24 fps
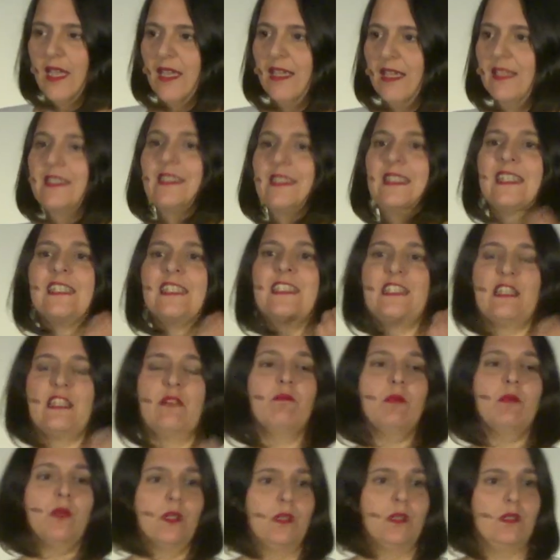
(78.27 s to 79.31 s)
It's the
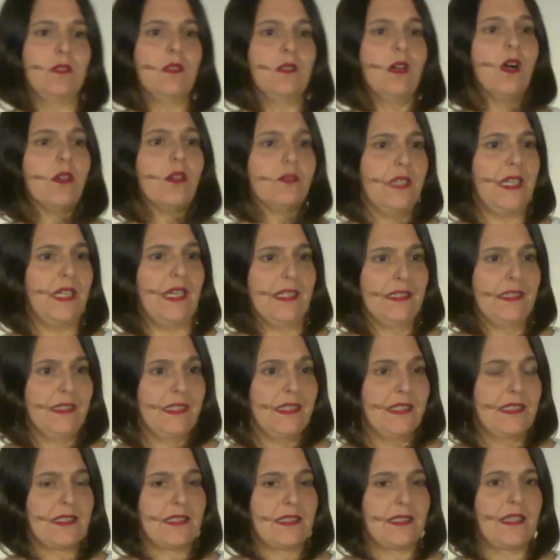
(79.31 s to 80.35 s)
symbol of the
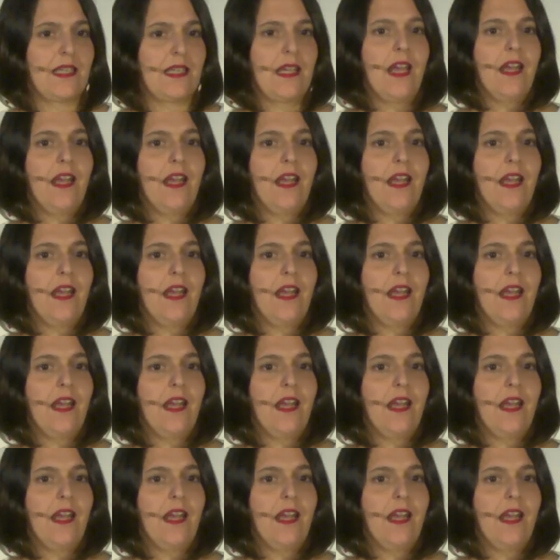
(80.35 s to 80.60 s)
Andes.